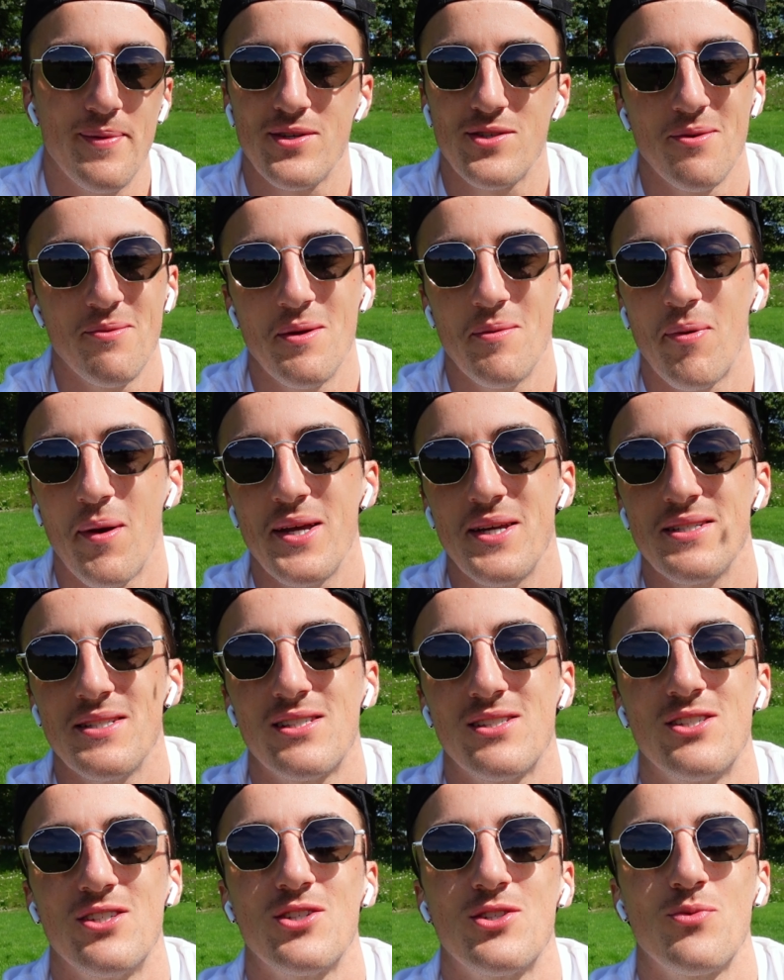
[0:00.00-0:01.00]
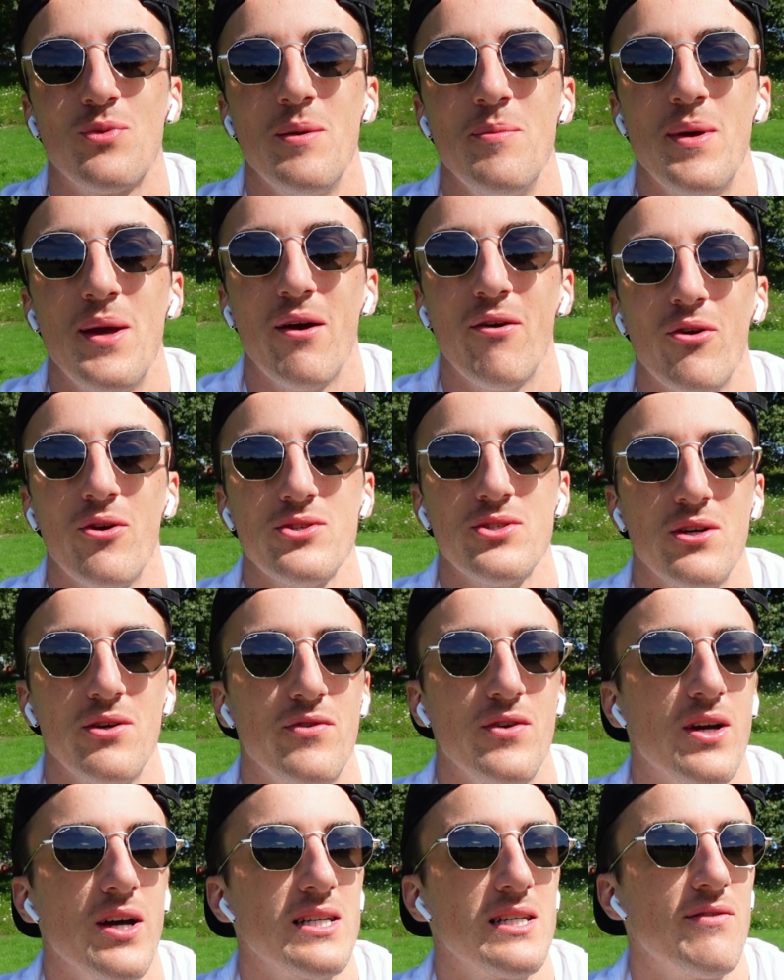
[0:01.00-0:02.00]
There's so many places to swim here in Oslo.
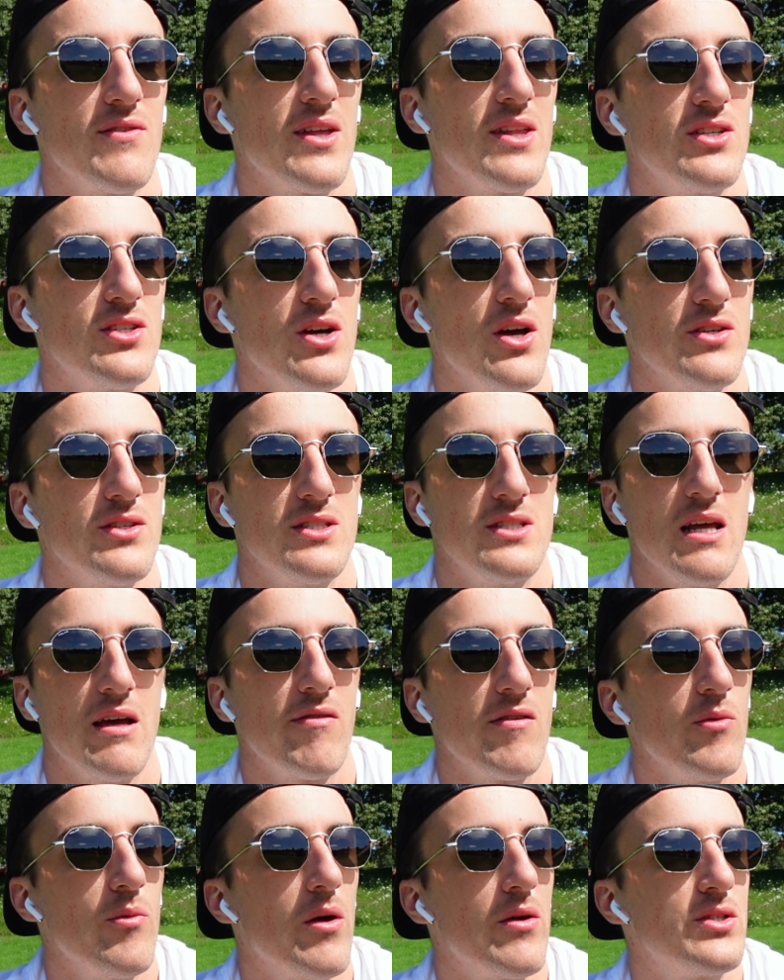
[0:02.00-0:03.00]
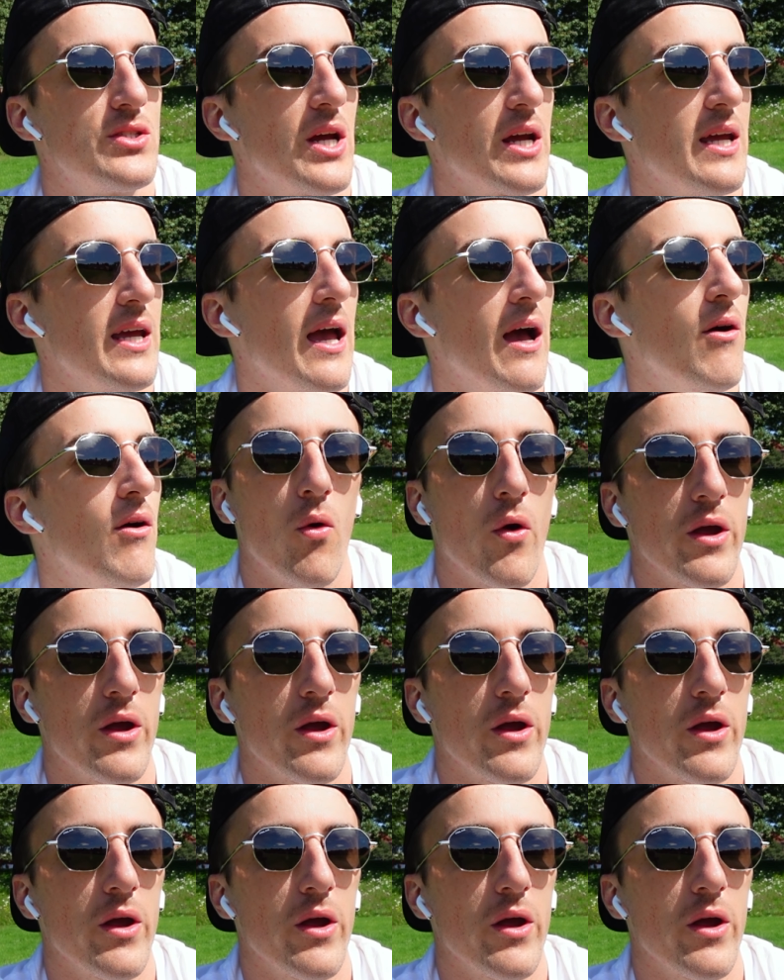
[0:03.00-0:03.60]
If you guys ever get the chance, it's definitely worth checking out.